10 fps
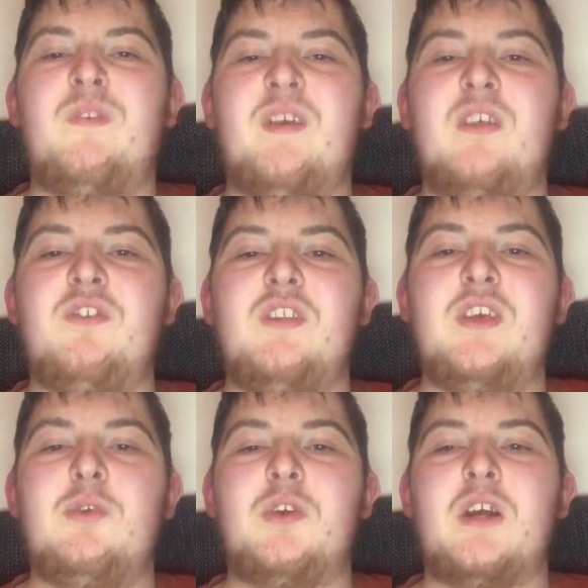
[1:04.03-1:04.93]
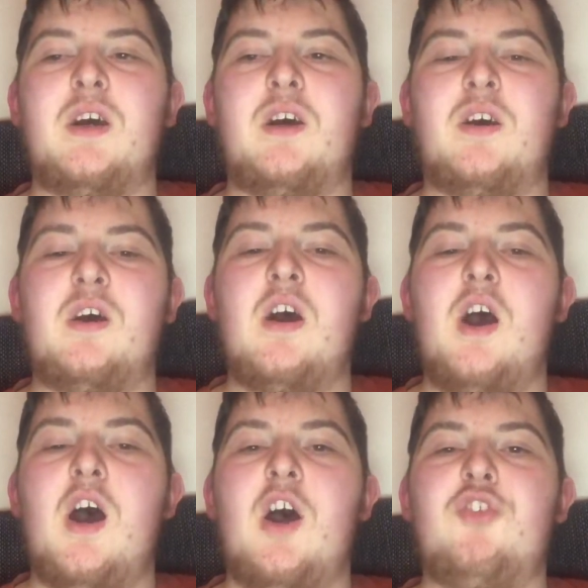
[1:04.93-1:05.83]
his new car,
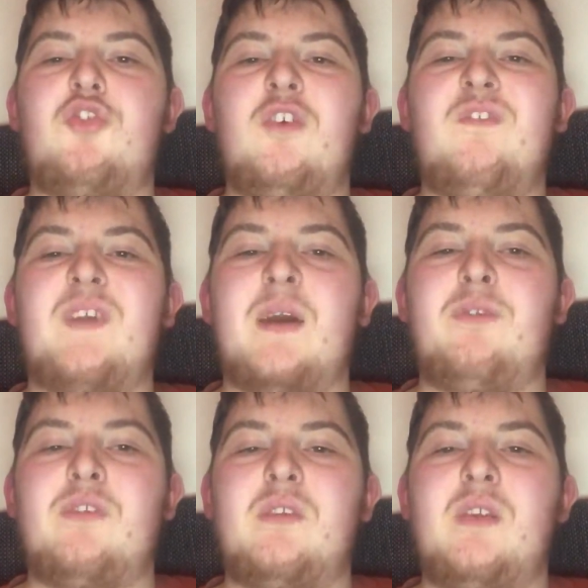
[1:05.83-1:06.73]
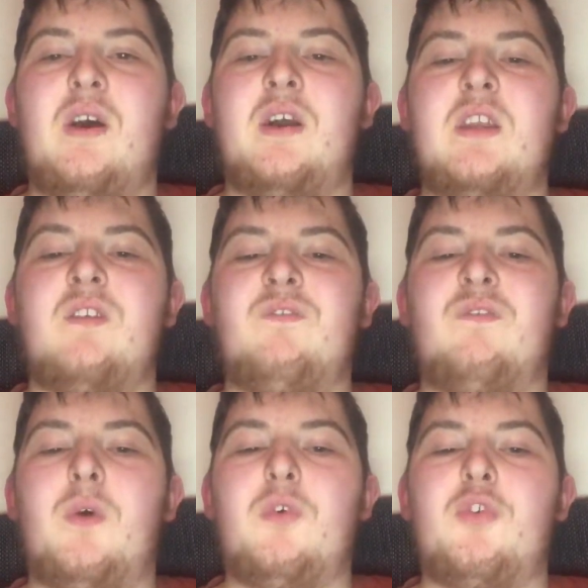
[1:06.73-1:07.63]
a 2009
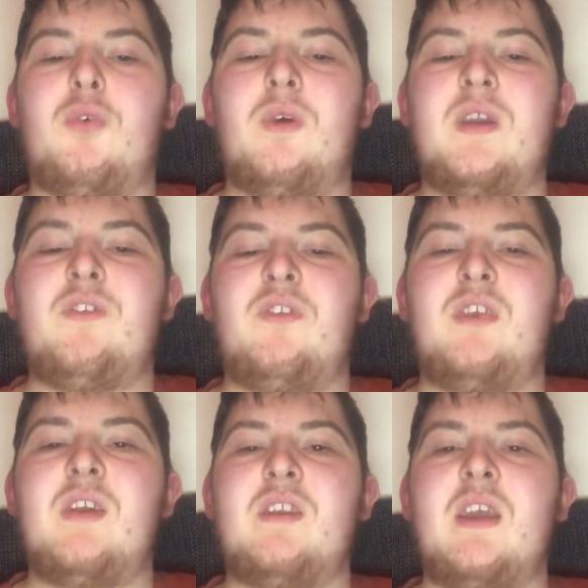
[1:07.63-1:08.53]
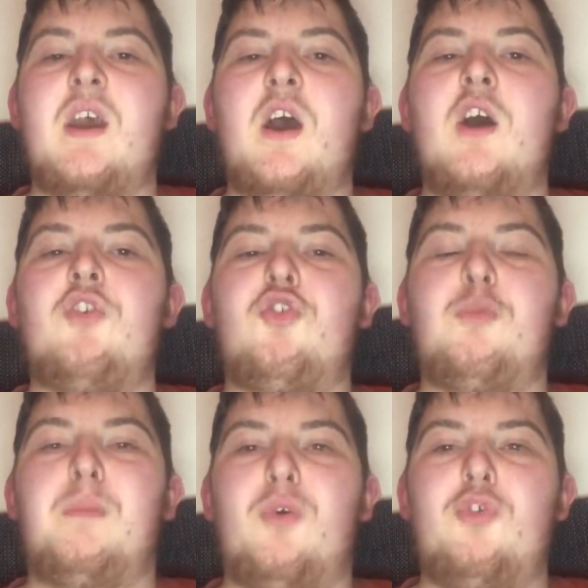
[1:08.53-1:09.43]
Vauxhall Insignia
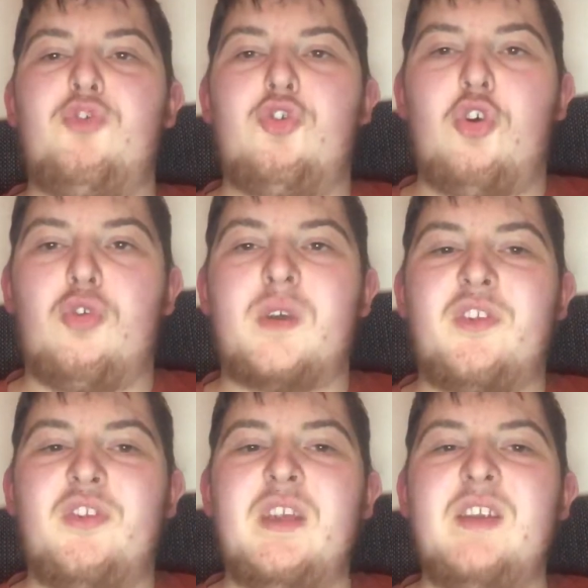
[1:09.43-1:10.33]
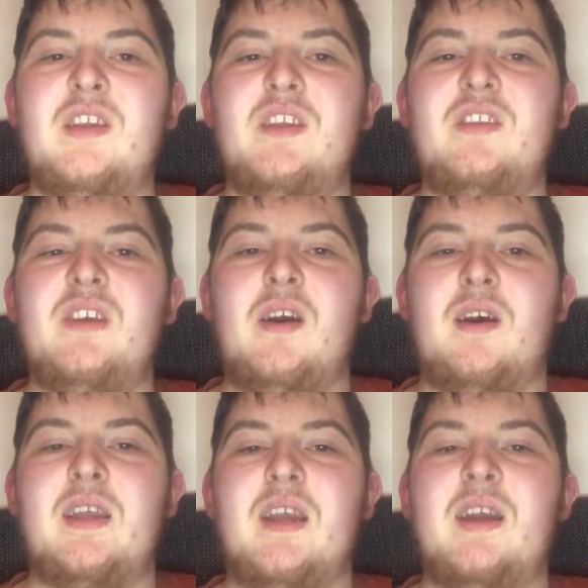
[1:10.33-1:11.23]
Sports Tourer
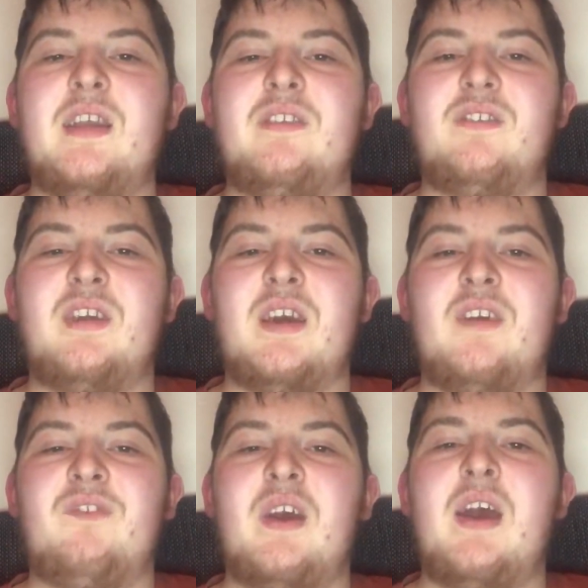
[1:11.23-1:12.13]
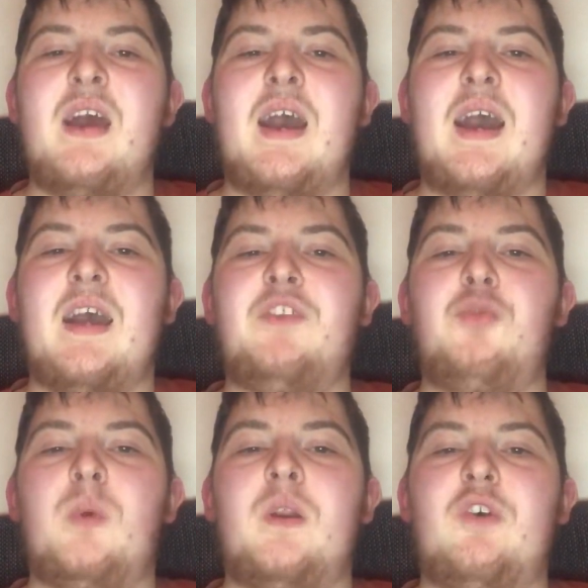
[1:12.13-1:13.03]
CDTI Elite Nav, and
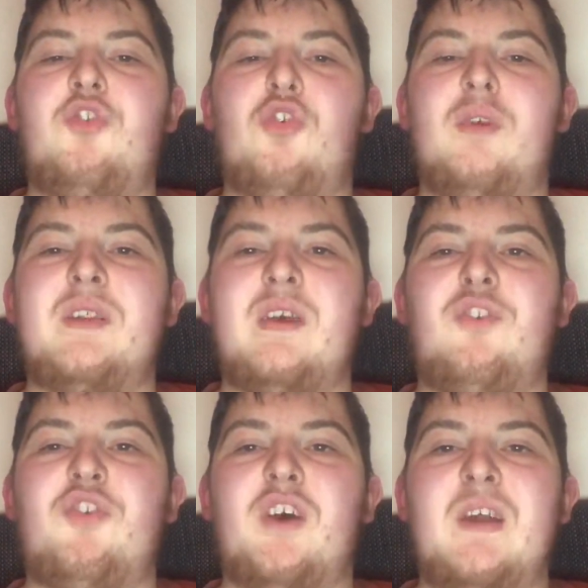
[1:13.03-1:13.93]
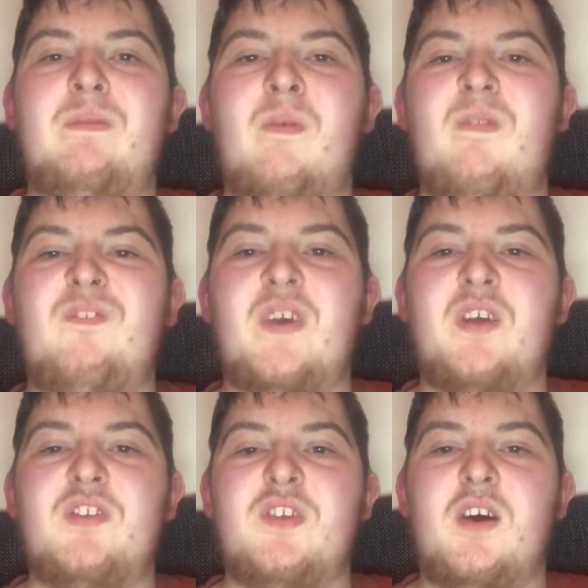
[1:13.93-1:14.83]
when I saw it outside for the
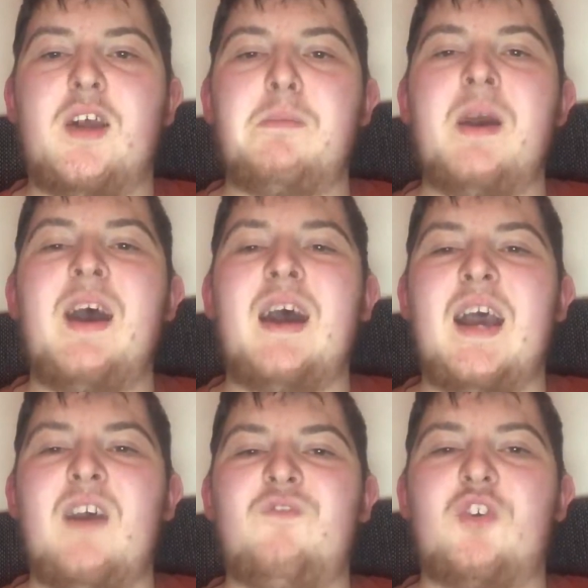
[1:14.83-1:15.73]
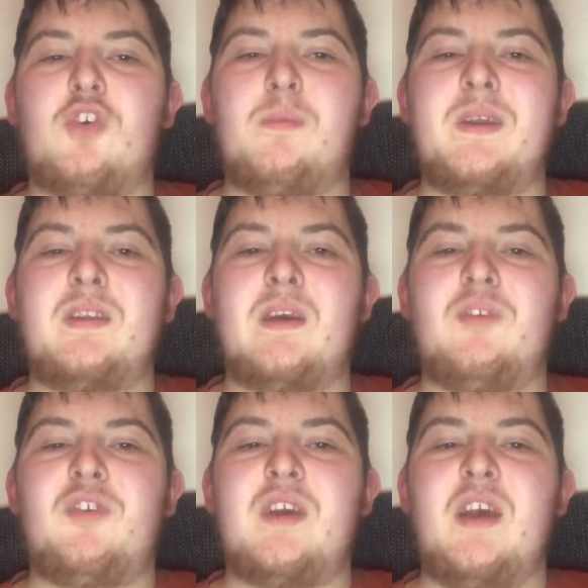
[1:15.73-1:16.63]
first time, after coming
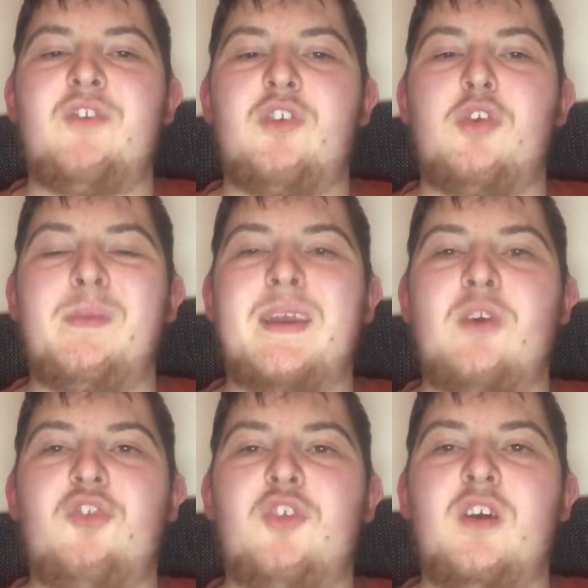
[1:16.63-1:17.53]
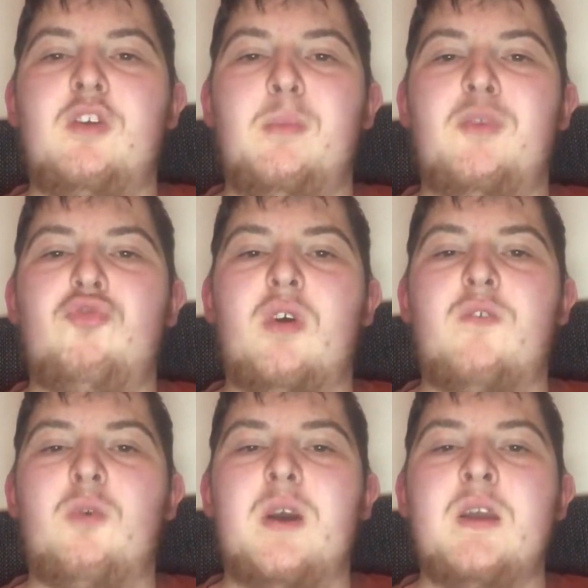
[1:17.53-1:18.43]
downstairs and coming outside on the
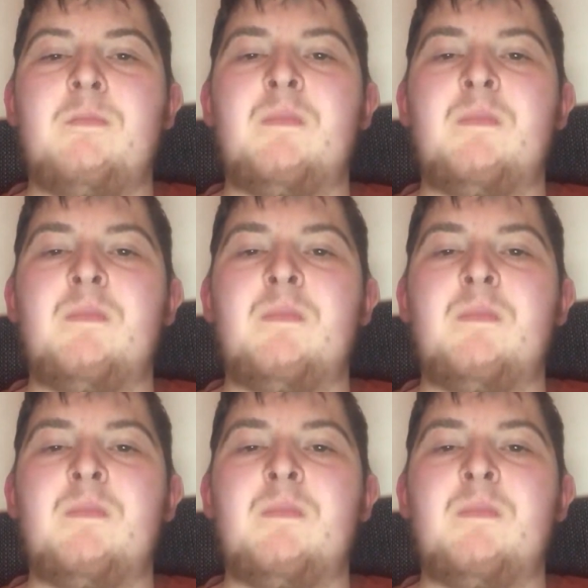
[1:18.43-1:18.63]
driveway,